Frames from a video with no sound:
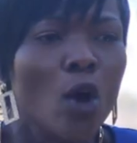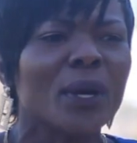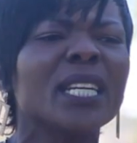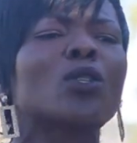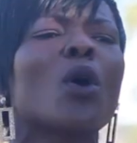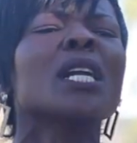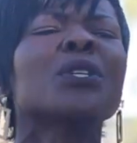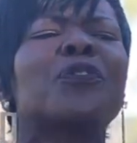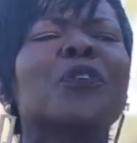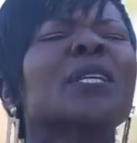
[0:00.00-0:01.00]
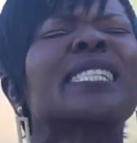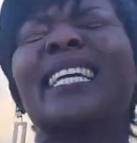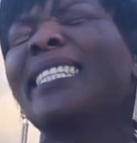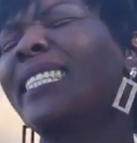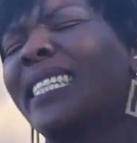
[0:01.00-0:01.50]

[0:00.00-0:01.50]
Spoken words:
We don't force it,